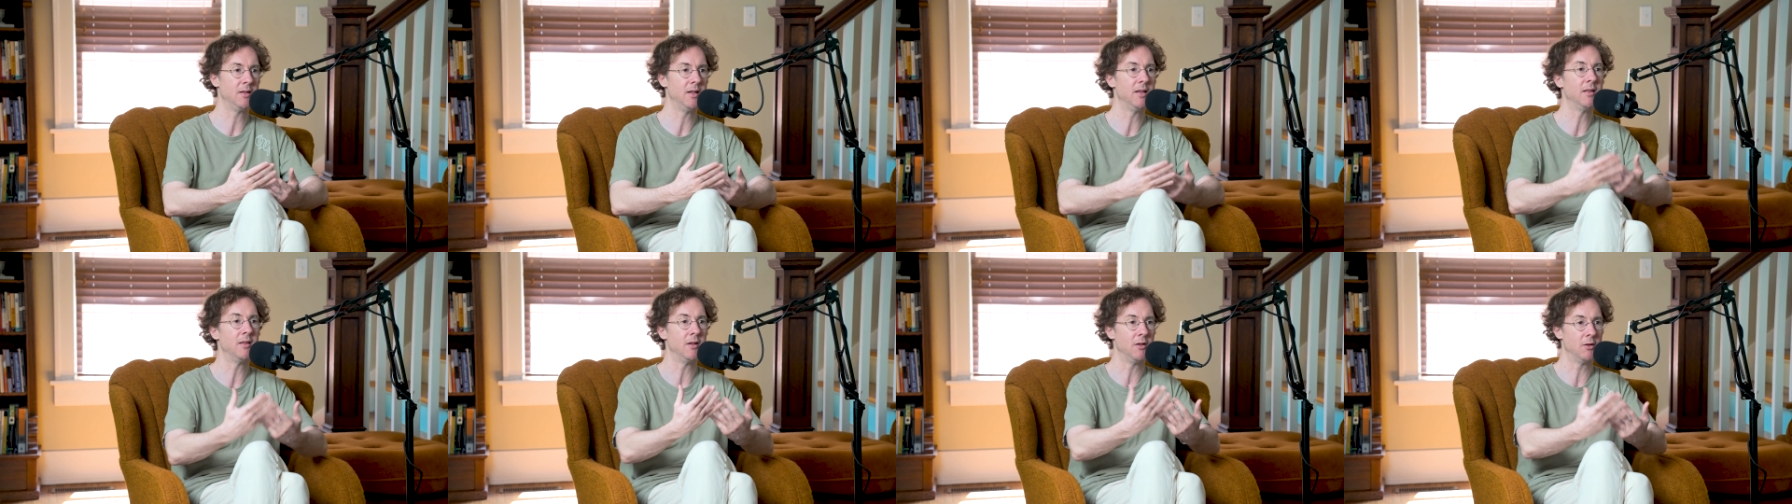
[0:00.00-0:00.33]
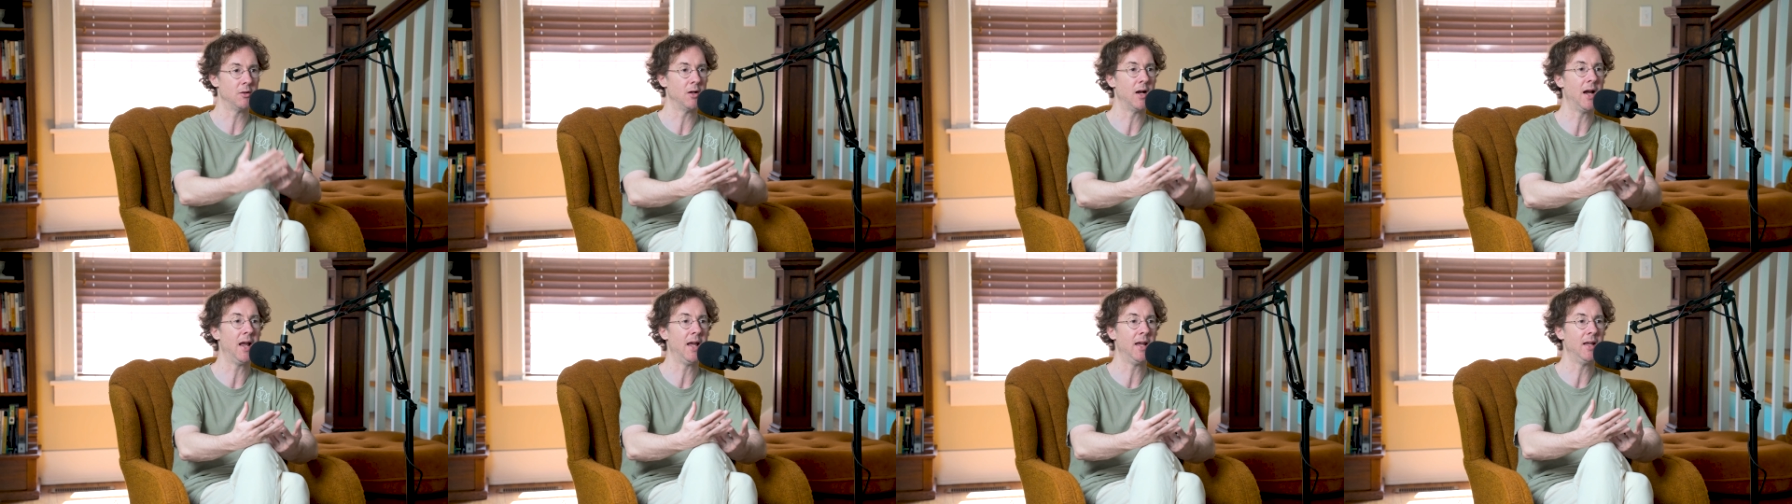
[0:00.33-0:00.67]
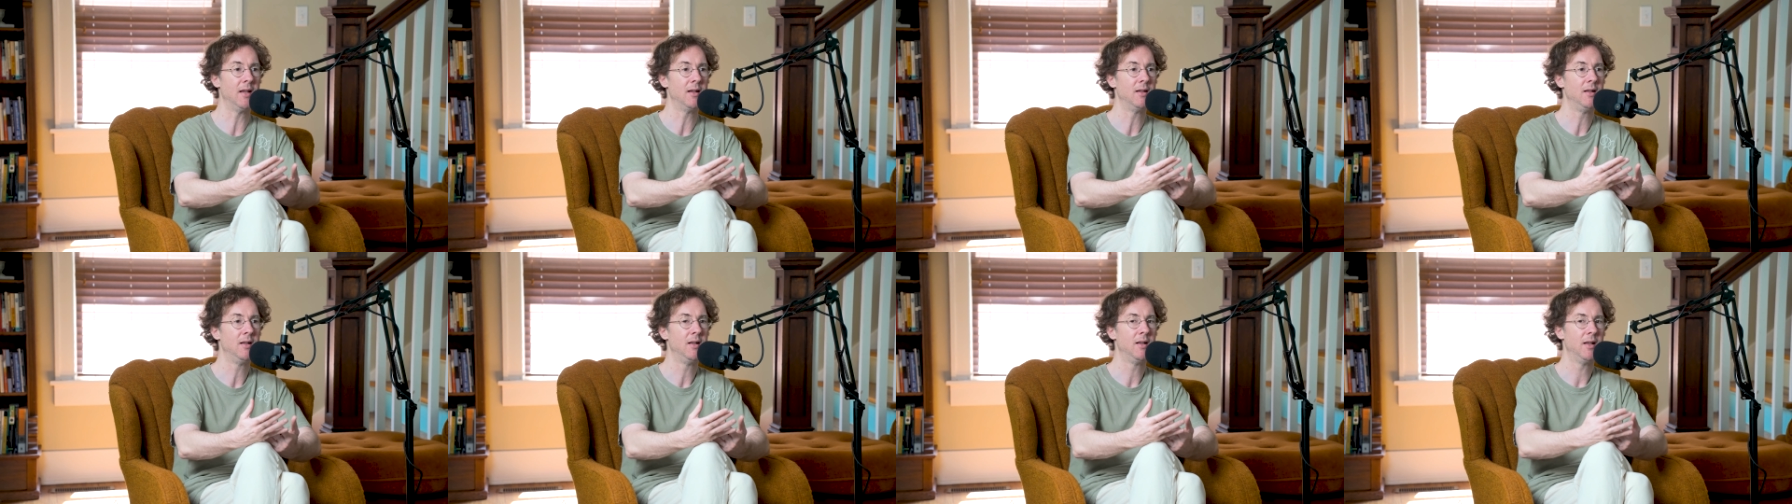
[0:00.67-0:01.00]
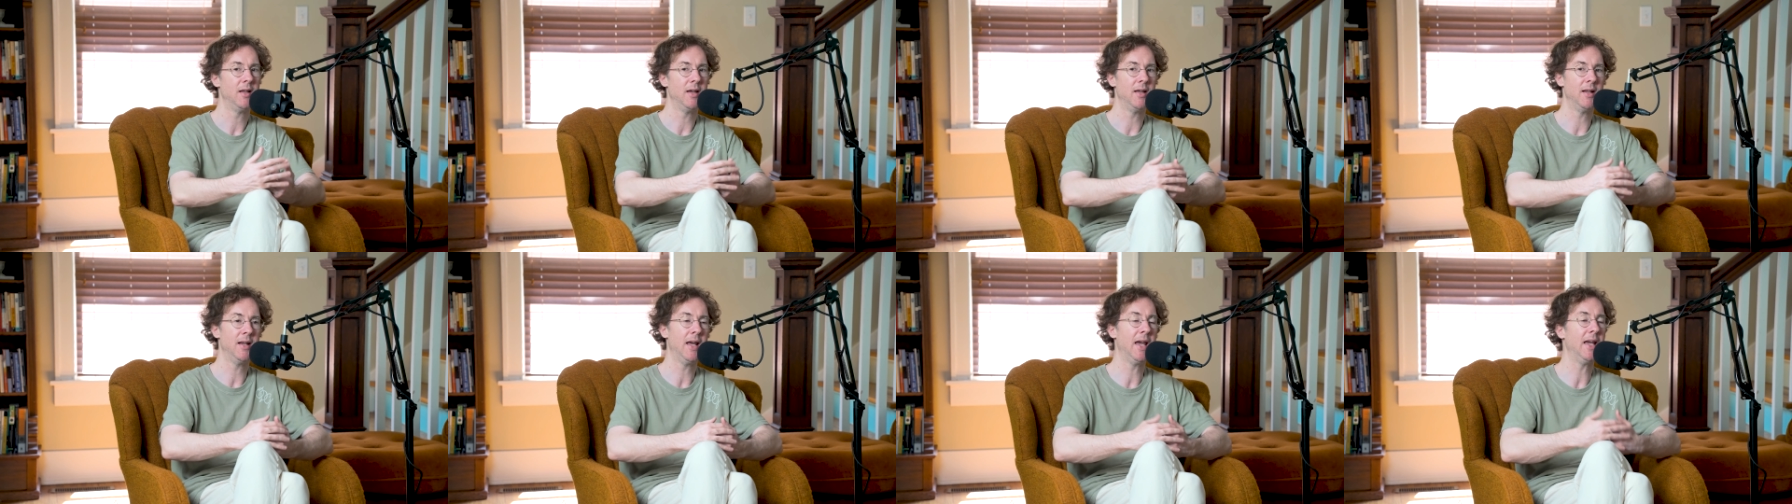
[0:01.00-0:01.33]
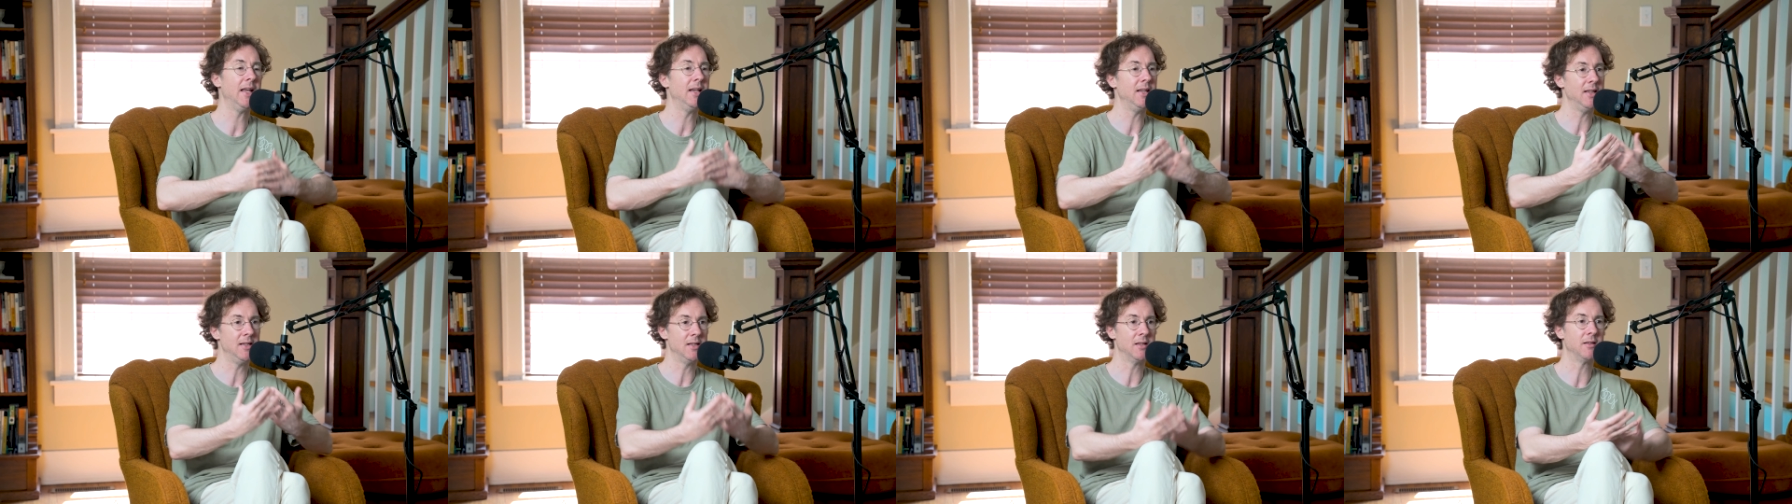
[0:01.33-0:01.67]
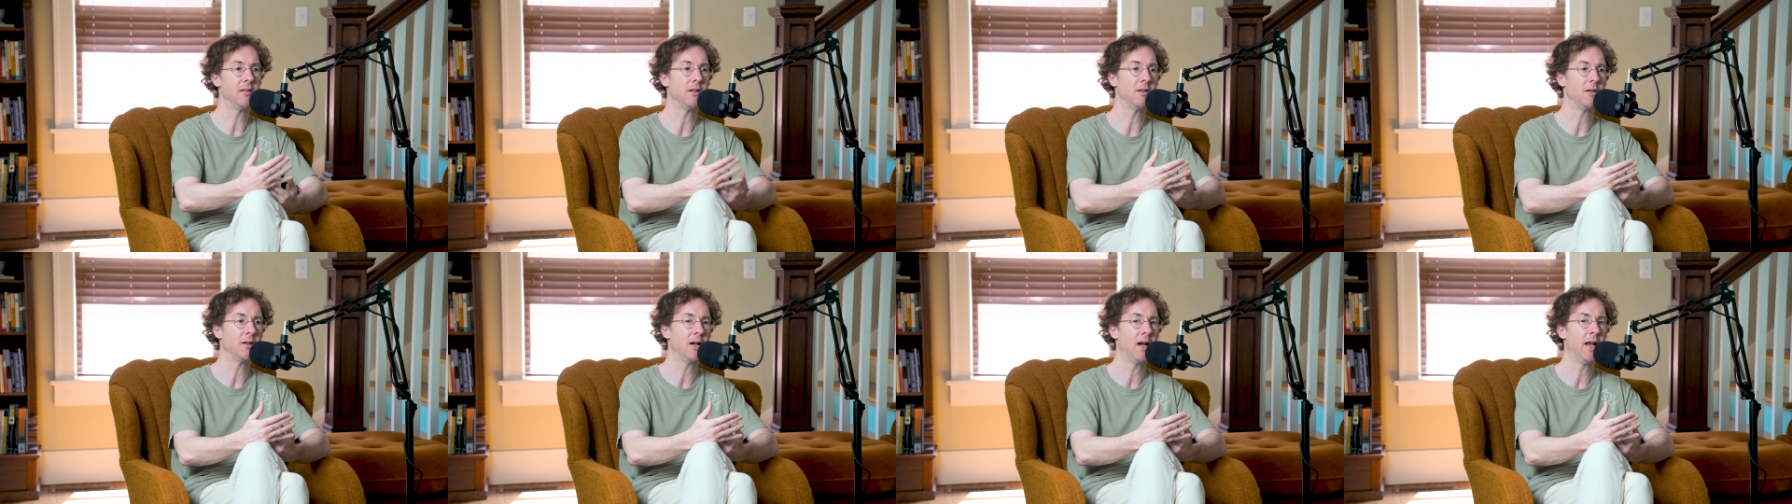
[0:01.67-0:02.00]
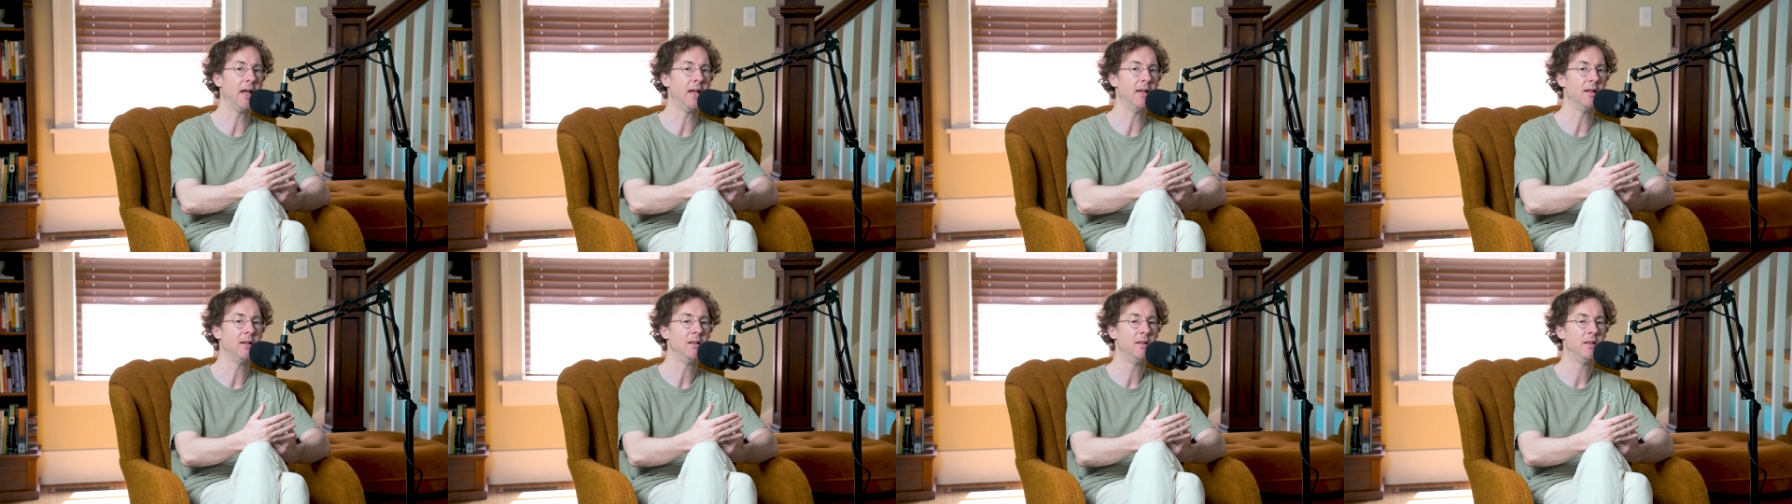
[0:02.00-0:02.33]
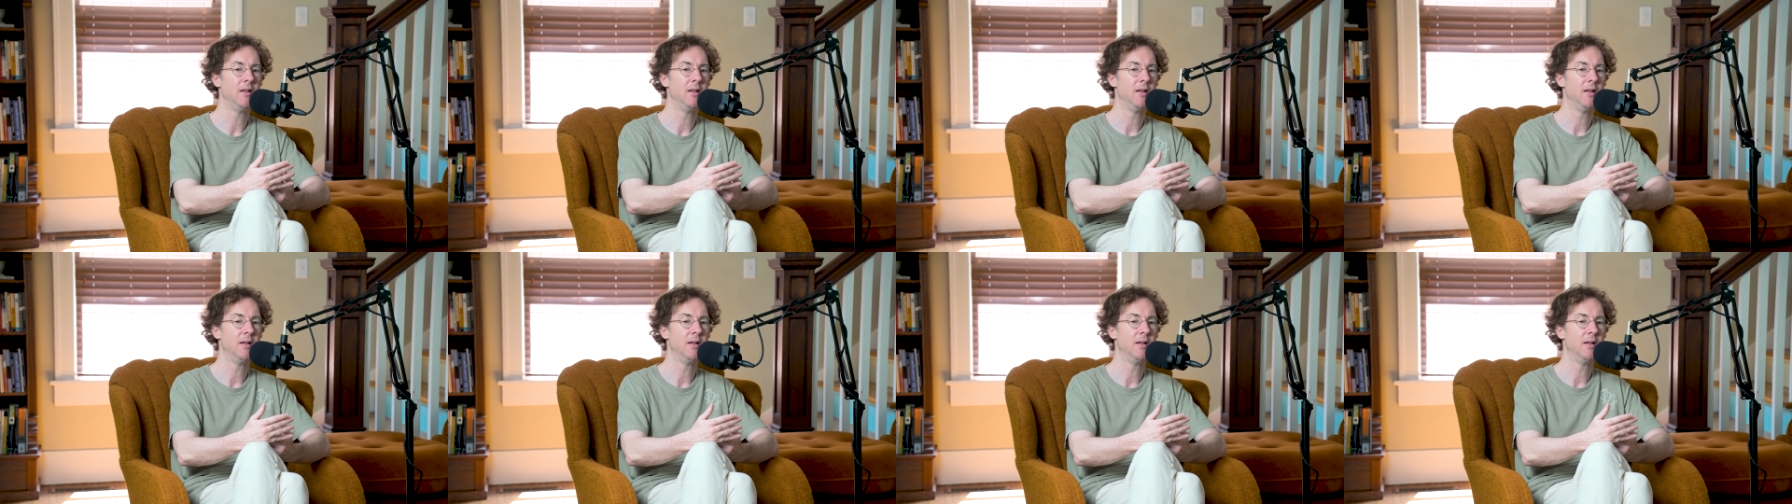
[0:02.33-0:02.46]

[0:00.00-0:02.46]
isn't great and hating isn't great.